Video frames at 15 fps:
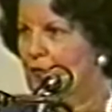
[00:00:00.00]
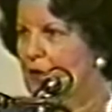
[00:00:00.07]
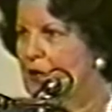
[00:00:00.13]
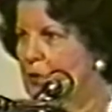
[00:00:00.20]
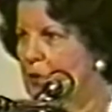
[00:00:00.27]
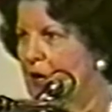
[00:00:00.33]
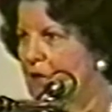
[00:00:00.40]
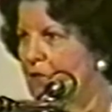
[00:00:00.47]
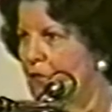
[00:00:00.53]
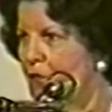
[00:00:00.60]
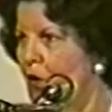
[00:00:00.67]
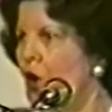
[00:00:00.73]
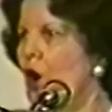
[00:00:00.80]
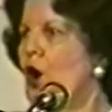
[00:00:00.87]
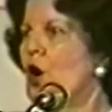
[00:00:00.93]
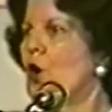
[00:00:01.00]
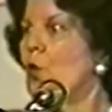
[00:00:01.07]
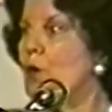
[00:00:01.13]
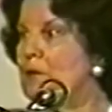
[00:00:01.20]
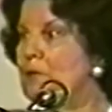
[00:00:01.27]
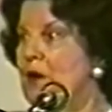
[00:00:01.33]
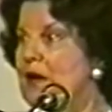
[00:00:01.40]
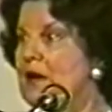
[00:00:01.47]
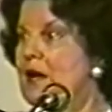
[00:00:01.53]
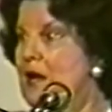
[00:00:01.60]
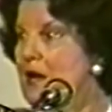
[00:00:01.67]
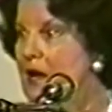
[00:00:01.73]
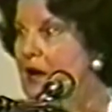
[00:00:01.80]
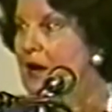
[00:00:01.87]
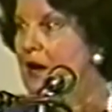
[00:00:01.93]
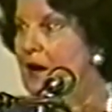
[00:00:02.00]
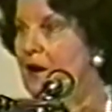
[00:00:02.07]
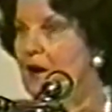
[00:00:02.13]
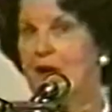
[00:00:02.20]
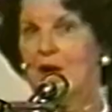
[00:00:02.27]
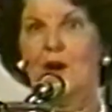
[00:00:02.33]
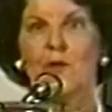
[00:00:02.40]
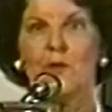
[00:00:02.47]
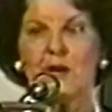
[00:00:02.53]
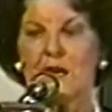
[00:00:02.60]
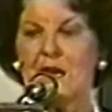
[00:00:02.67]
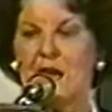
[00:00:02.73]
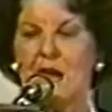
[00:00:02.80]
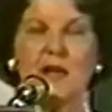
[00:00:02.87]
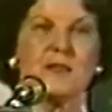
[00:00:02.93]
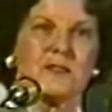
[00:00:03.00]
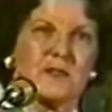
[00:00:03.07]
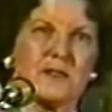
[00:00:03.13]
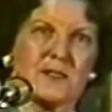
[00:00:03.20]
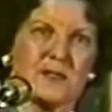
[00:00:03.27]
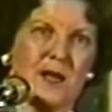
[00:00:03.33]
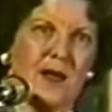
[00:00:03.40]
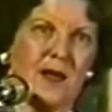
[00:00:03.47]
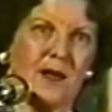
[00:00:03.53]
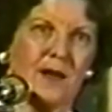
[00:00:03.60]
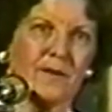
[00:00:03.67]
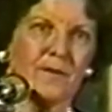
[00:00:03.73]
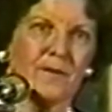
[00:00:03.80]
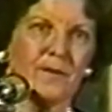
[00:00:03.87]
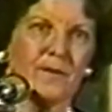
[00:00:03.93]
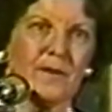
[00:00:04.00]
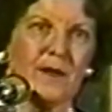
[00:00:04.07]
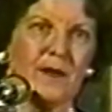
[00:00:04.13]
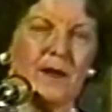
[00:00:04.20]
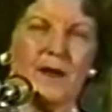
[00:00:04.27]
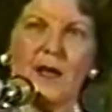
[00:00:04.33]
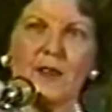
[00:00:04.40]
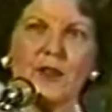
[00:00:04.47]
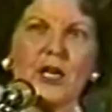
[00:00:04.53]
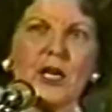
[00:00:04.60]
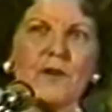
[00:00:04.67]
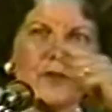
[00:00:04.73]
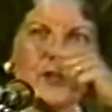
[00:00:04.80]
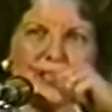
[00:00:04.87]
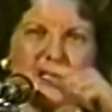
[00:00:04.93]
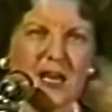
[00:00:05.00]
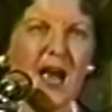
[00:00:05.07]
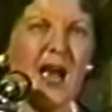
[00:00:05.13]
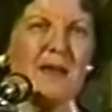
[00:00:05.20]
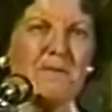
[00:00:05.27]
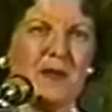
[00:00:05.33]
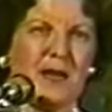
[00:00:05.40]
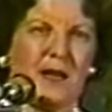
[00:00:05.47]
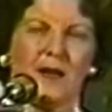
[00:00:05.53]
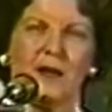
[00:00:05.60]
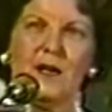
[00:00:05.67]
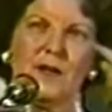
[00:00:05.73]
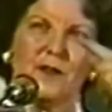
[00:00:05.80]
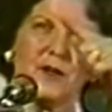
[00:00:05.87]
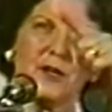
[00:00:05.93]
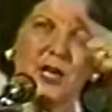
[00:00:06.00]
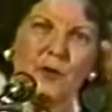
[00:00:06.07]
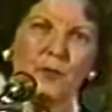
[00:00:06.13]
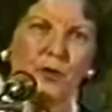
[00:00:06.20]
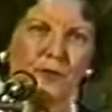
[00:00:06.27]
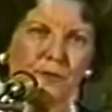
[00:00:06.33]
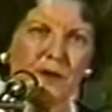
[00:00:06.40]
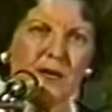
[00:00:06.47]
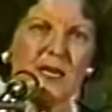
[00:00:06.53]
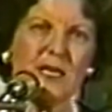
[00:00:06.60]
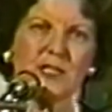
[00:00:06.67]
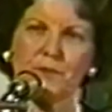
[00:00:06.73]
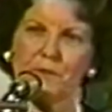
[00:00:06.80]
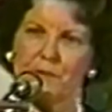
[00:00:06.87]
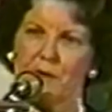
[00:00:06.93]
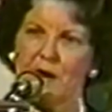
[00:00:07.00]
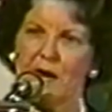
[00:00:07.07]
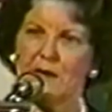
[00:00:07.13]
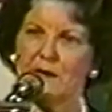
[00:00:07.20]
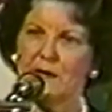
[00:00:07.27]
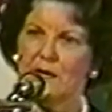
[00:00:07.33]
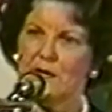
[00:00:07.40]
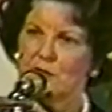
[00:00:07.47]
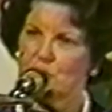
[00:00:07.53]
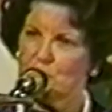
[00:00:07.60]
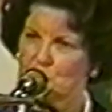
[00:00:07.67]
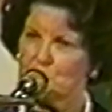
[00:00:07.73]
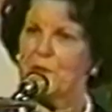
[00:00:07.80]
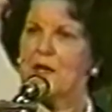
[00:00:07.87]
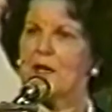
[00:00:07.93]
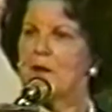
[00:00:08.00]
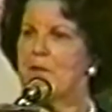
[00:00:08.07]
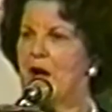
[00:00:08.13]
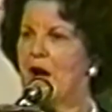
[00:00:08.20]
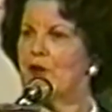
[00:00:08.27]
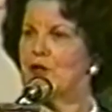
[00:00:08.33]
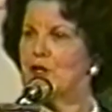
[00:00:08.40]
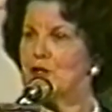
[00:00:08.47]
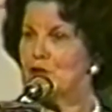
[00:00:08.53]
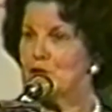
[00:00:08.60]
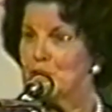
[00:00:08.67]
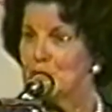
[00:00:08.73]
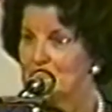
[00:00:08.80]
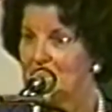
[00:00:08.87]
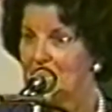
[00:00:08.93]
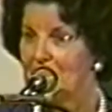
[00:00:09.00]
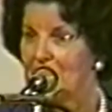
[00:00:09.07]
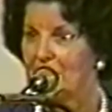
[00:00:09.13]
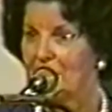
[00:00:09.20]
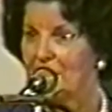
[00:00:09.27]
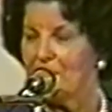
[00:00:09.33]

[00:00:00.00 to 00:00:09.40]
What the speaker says: 24, we'd better hear what he has to say. And think of the timing that he would release Fred to speak about it today,